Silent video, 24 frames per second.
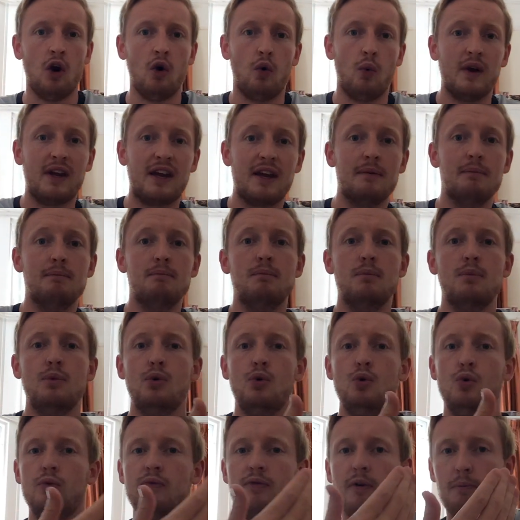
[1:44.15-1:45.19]
we can
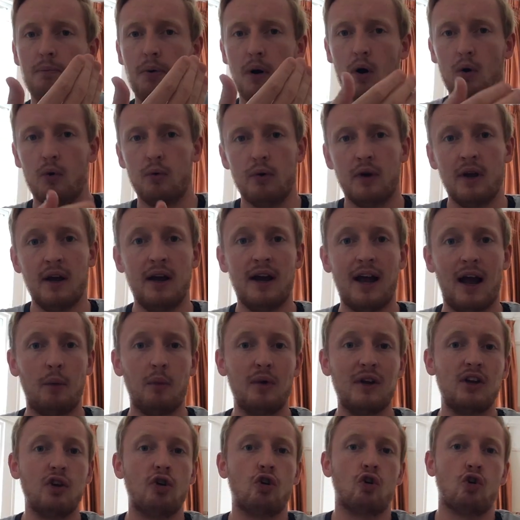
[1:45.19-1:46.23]
move a bone and
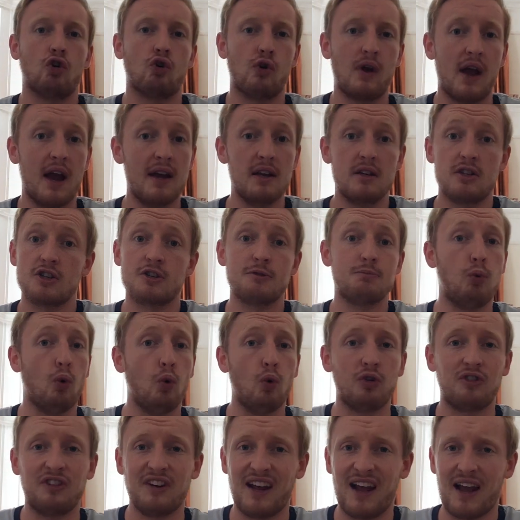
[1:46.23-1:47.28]
we can create
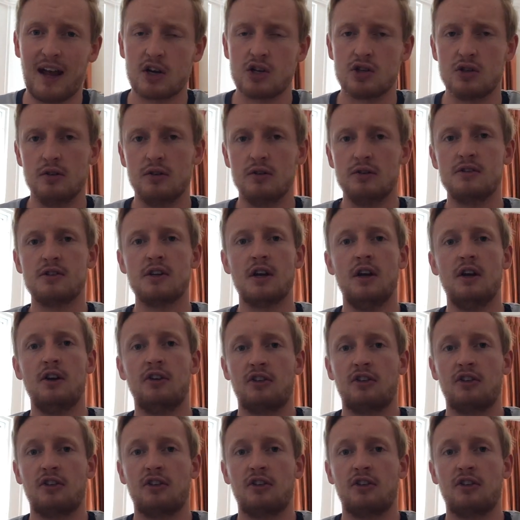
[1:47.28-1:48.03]
sporting actions